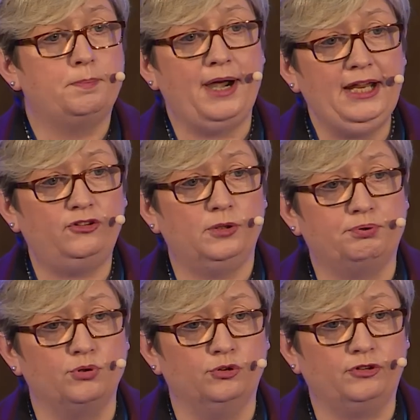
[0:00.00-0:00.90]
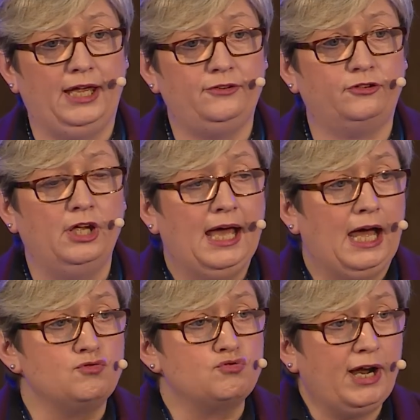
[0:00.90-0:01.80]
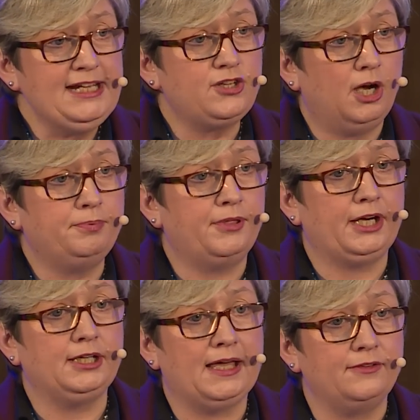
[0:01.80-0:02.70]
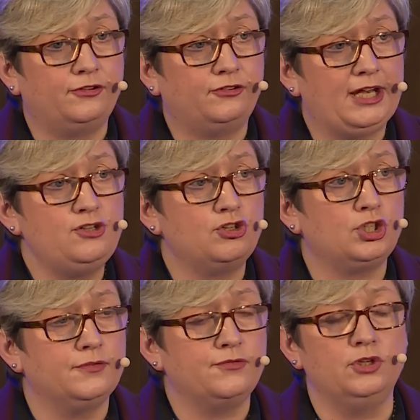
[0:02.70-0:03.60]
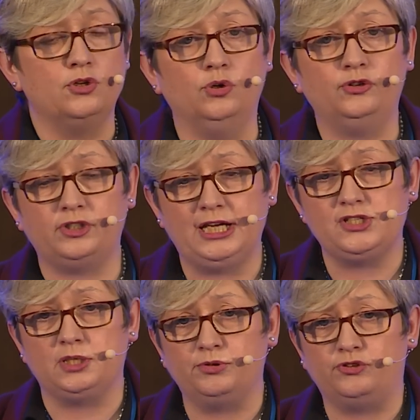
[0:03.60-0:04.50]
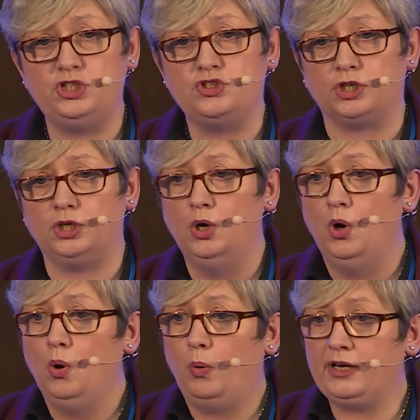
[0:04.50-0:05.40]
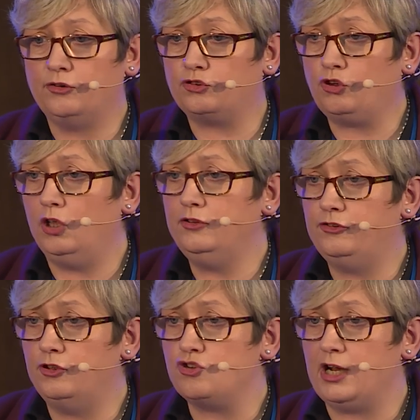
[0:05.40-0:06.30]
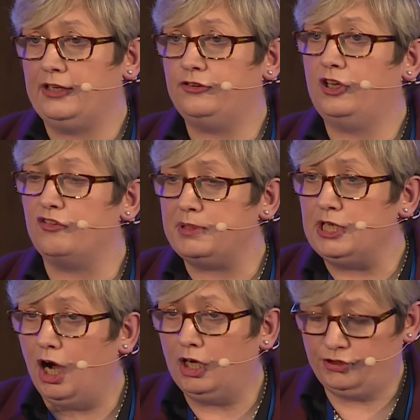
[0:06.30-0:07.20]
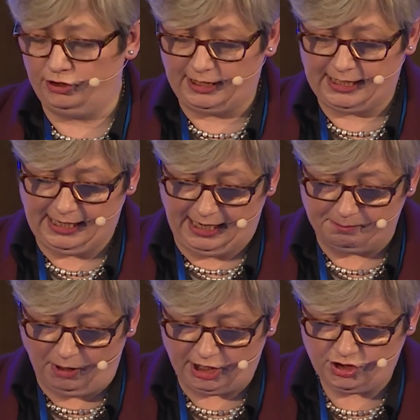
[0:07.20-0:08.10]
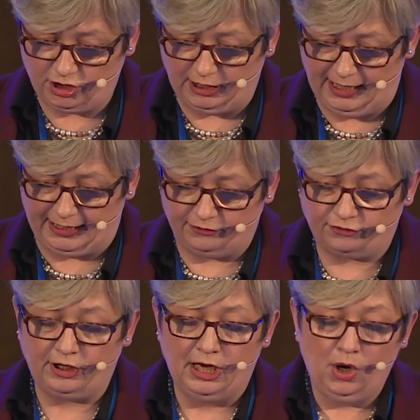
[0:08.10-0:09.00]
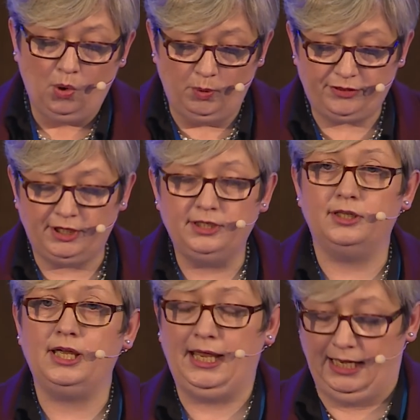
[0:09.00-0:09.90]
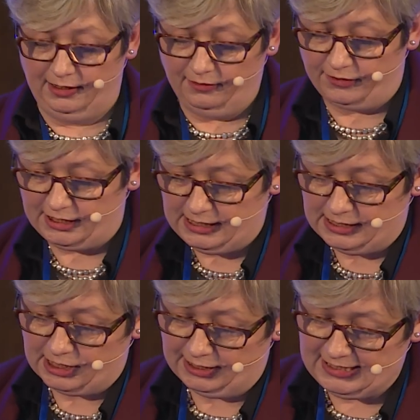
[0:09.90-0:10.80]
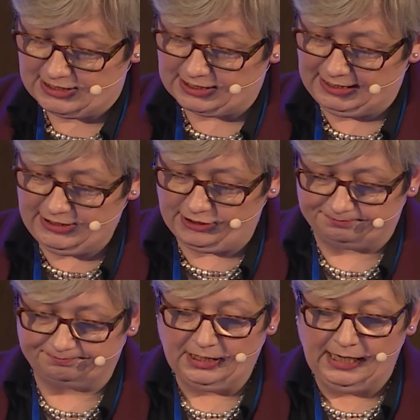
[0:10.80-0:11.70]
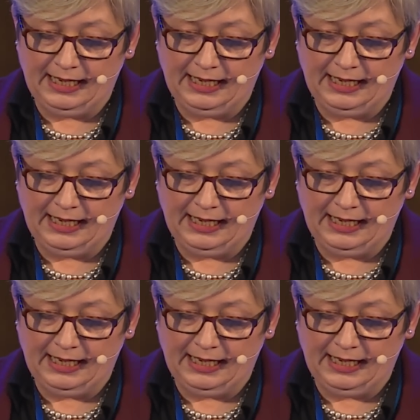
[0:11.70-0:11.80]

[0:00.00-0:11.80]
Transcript: the Brexit process, right up there at the centre of the negotiating procedure, whereas Scotland's interests have been utterly marginalised within the United Kingdom.